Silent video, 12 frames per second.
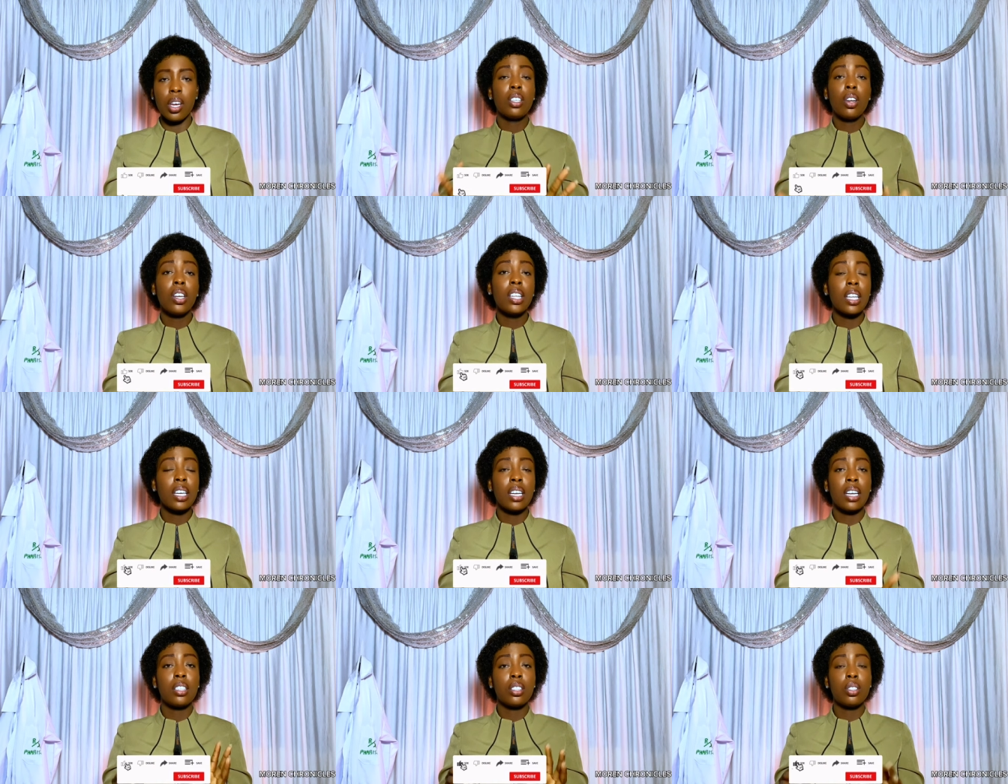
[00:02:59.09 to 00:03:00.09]
The only thing
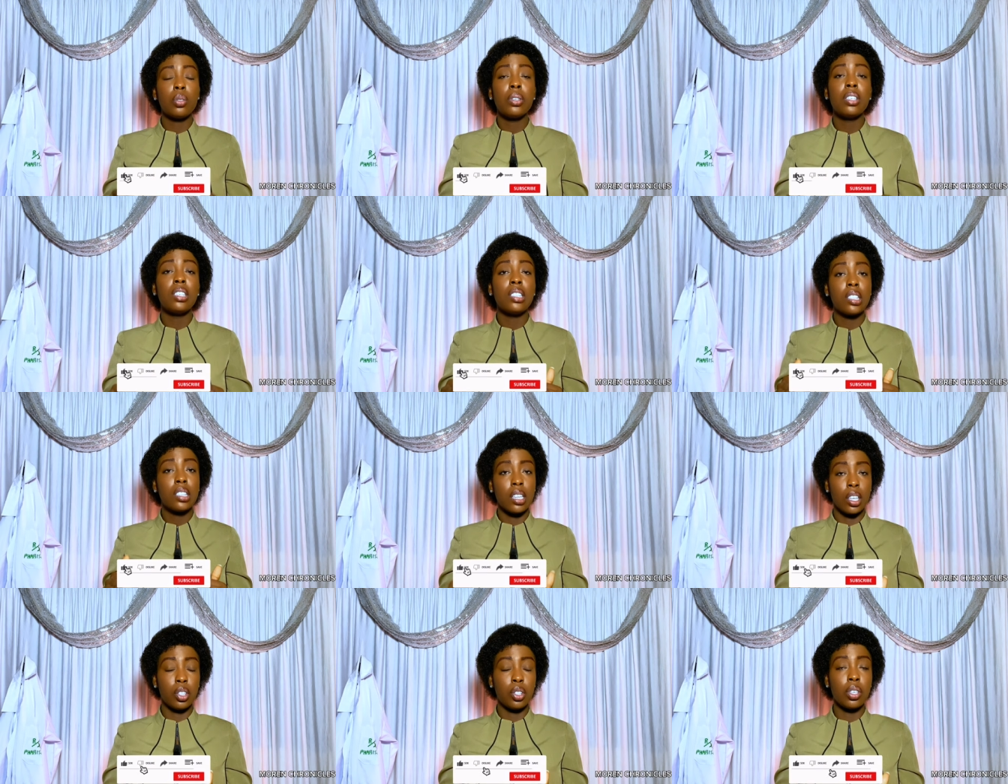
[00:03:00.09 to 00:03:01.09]
that during this
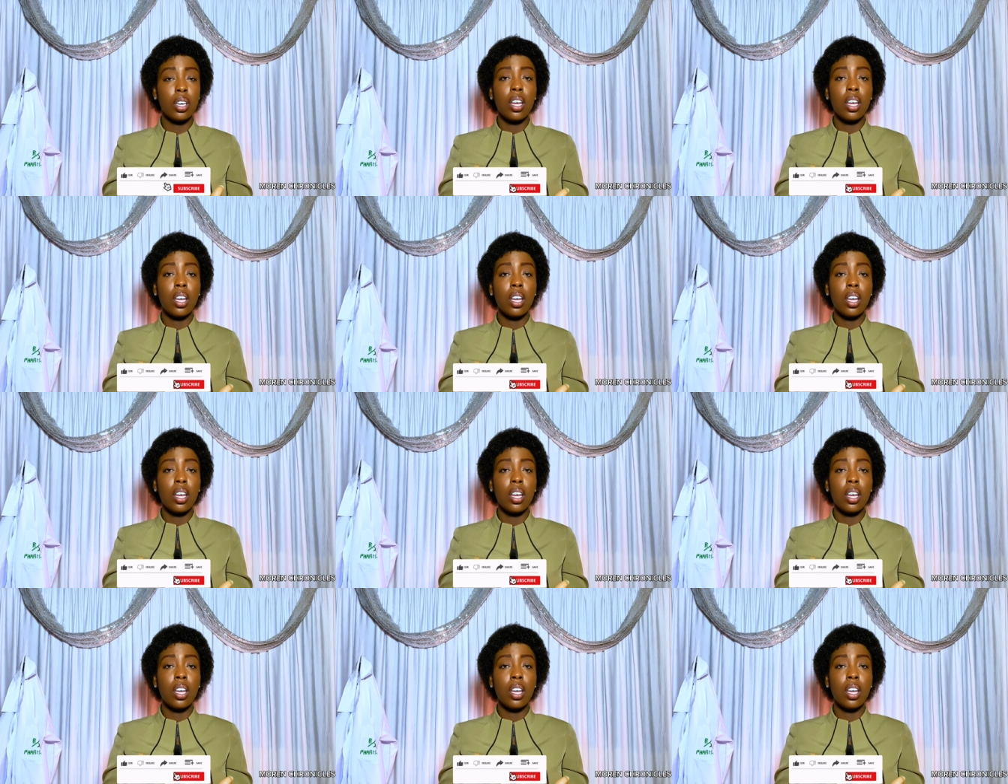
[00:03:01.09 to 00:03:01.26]
stage,